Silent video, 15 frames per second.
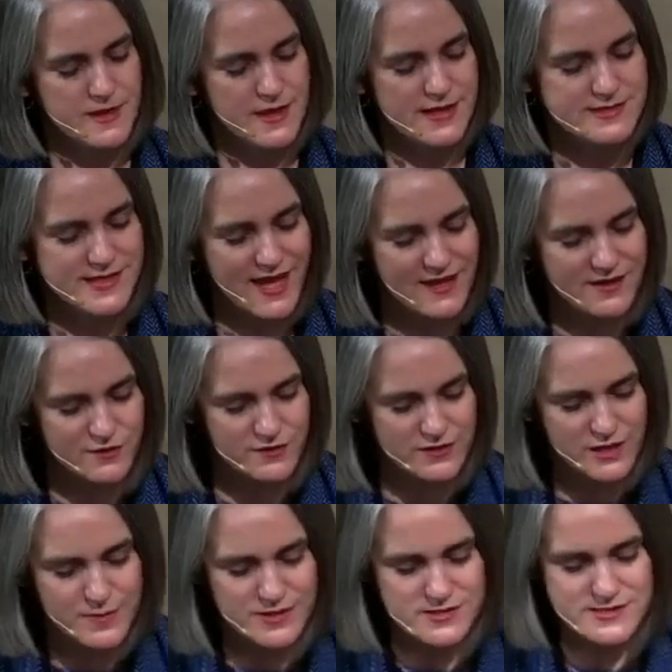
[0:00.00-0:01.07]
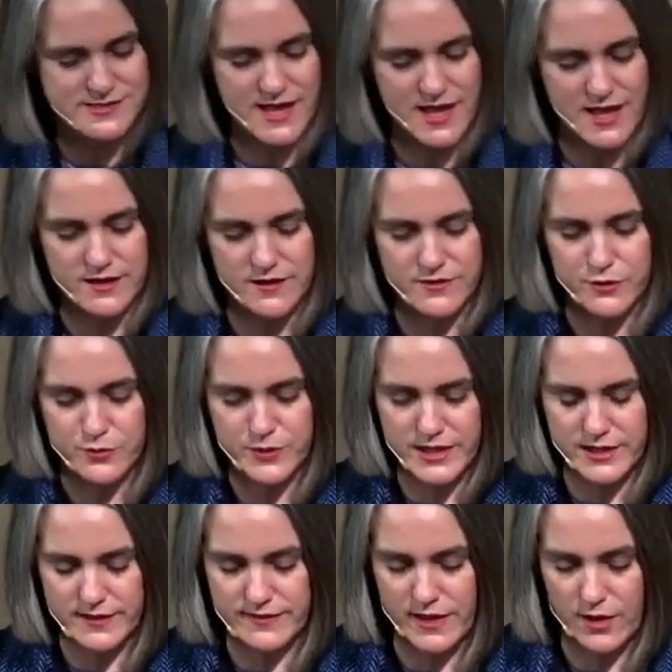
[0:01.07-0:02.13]
As Kendyl Gibbons said in the
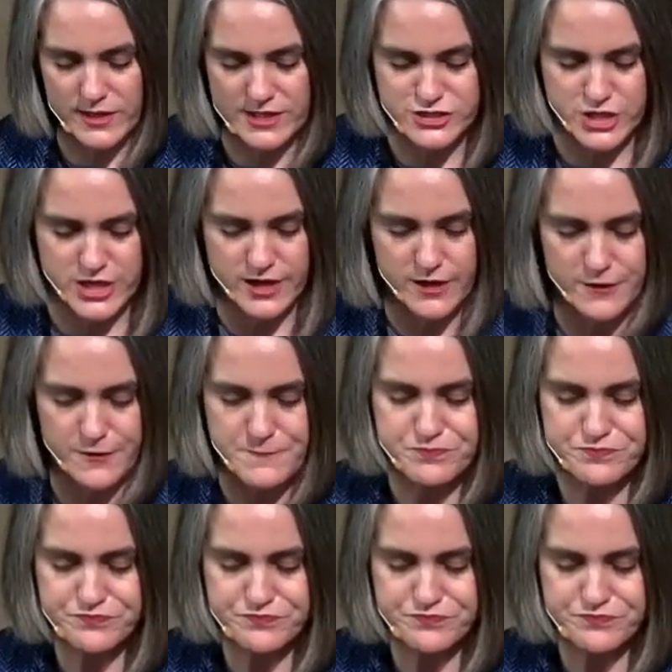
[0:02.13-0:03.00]
reading that we shared,